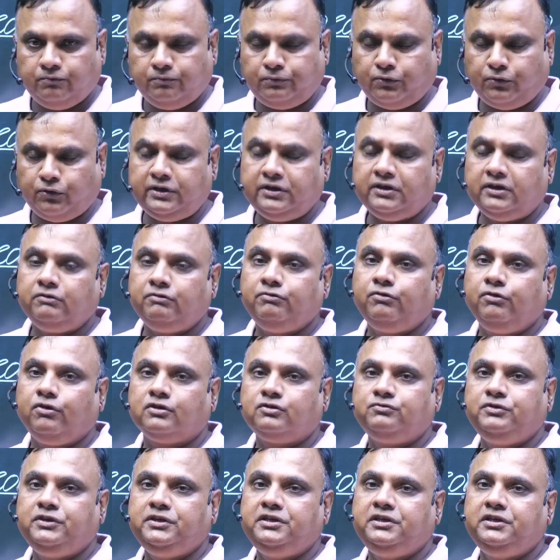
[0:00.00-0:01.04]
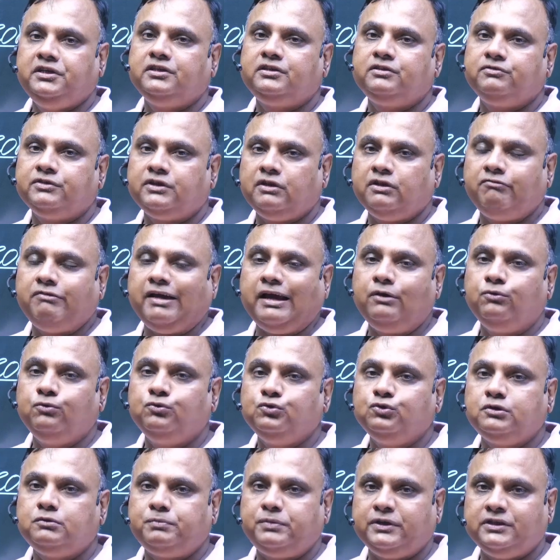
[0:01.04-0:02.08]
Political philosophy deals with the
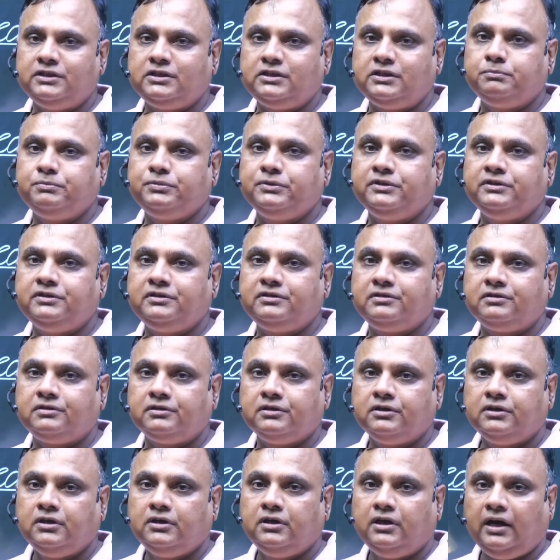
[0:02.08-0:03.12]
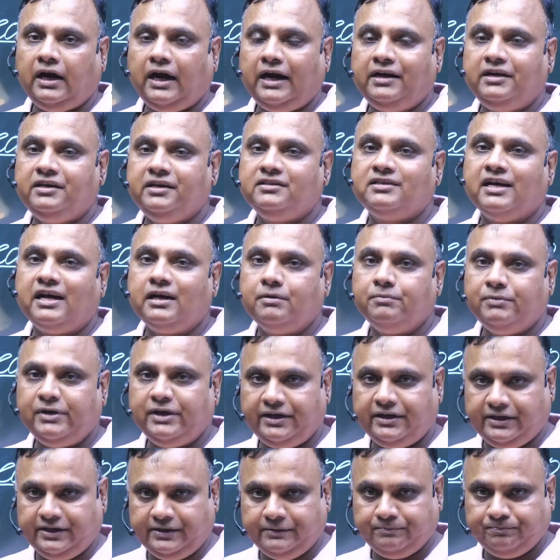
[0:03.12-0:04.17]
values, principles, and
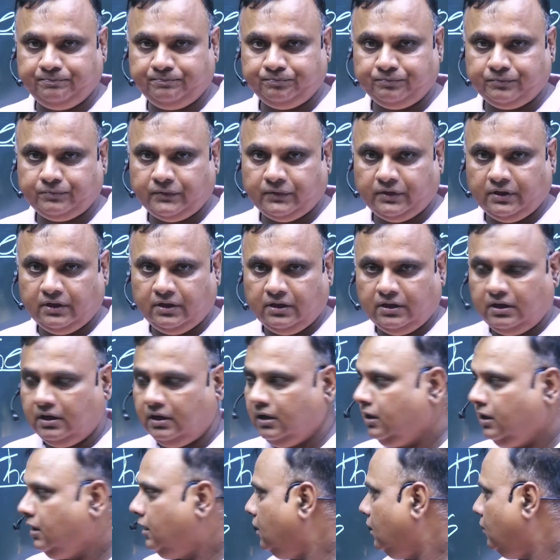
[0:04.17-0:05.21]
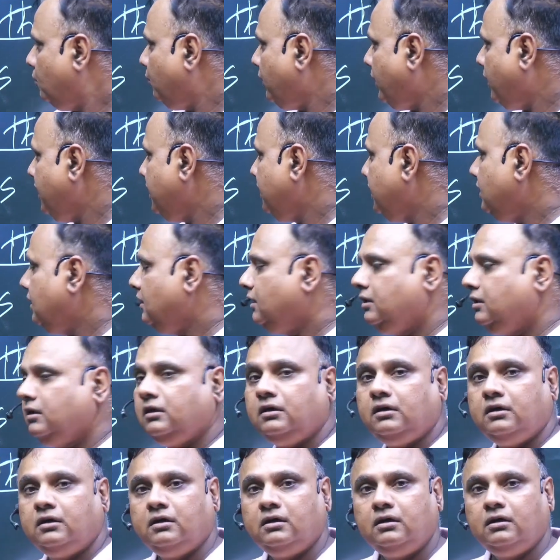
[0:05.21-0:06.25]
desirability. While
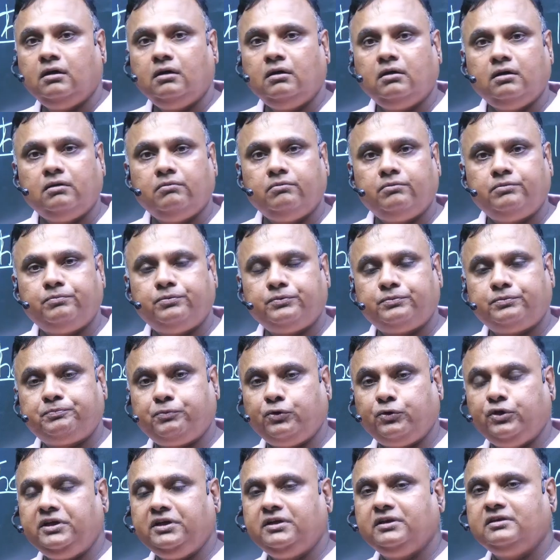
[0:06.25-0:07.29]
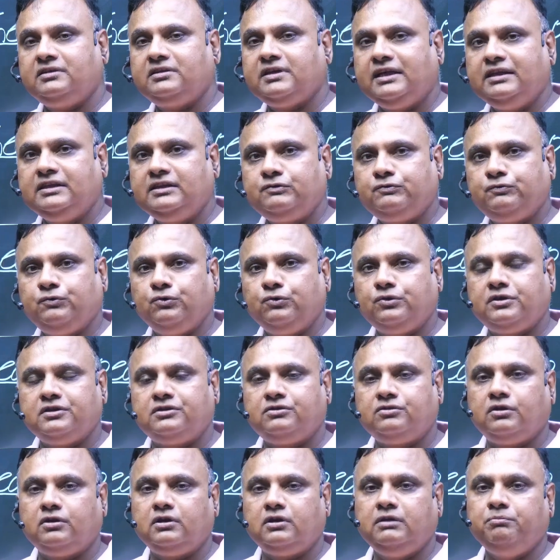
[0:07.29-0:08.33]
political science focus
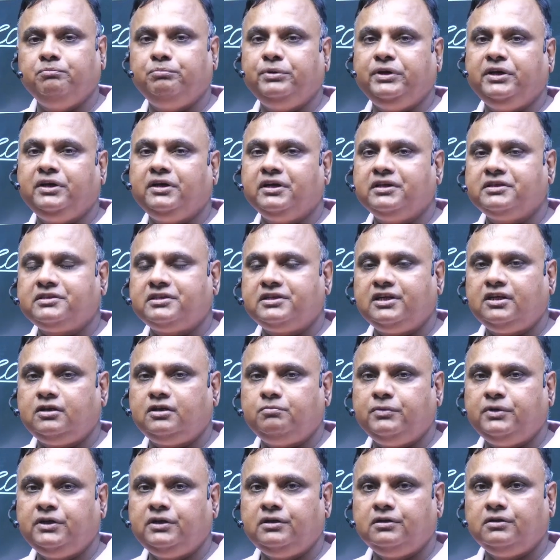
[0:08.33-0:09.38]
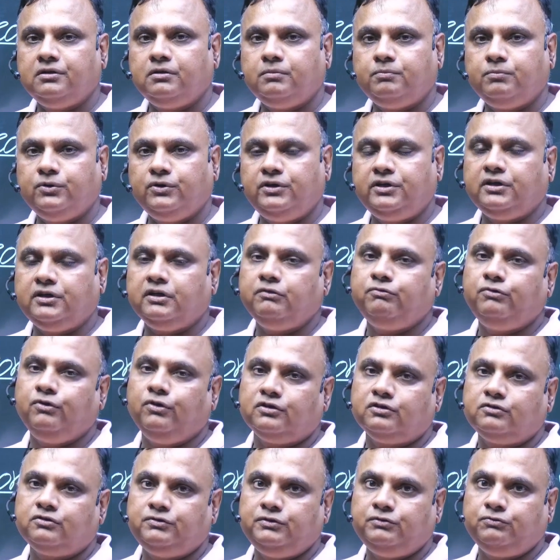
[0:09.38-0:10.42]
on empirical statement, political
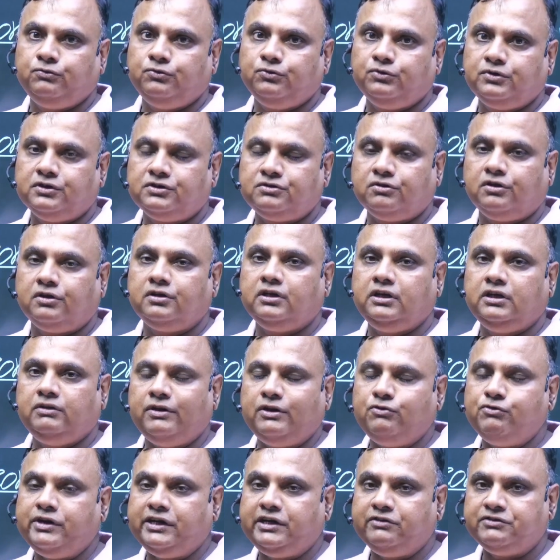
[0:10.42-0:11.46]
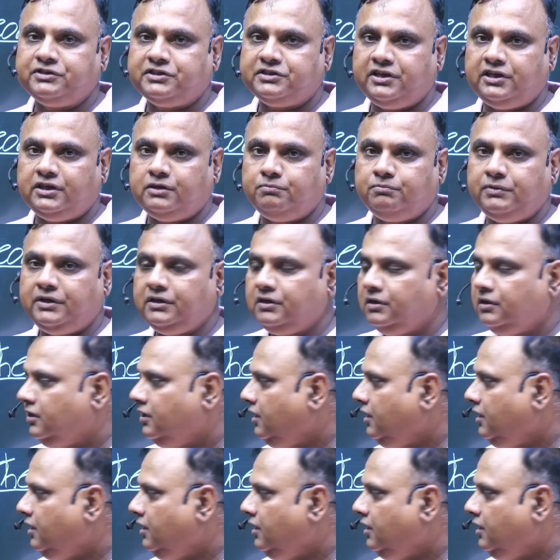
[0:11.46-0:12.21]
philosophy focus on evaluative statement,